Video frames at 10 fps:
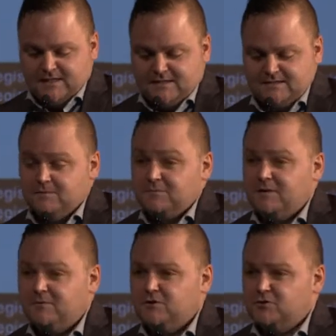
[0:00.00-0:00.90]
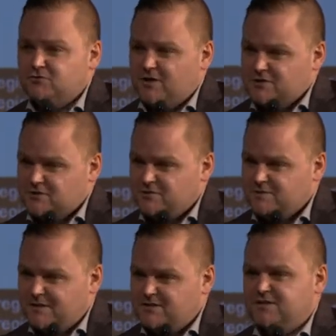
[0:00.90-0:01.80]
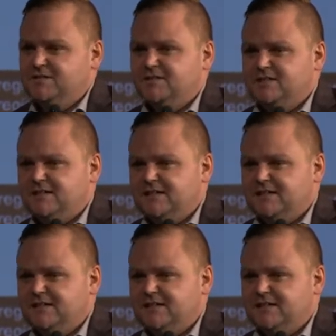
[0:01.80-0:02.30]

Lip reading: some chemical structures mentioned,